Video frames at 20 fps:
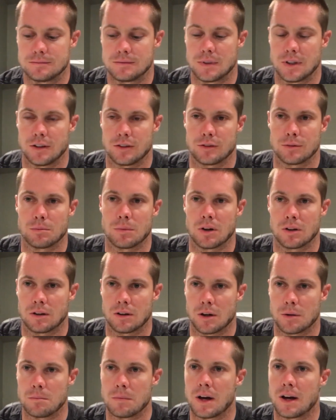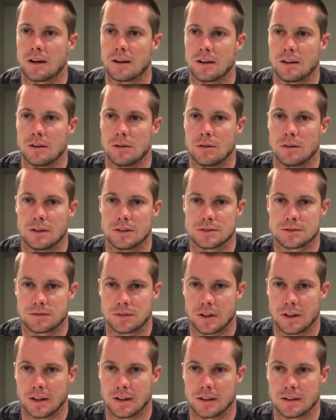a smaller amount of units
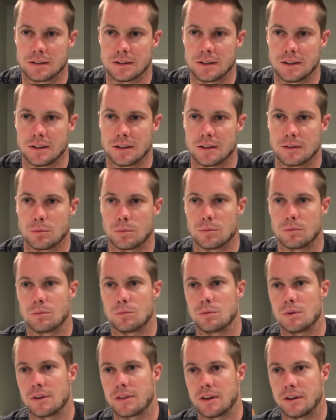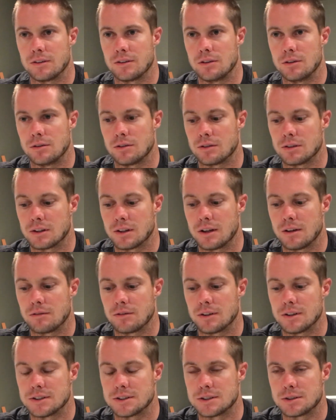free and clear with us using
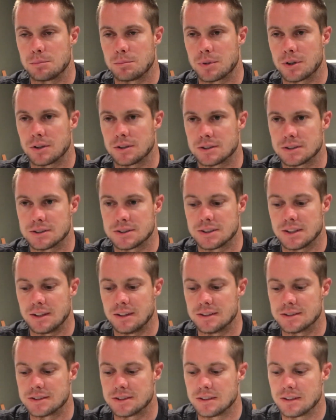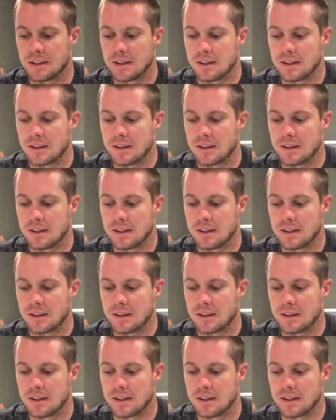leverage to purchase these.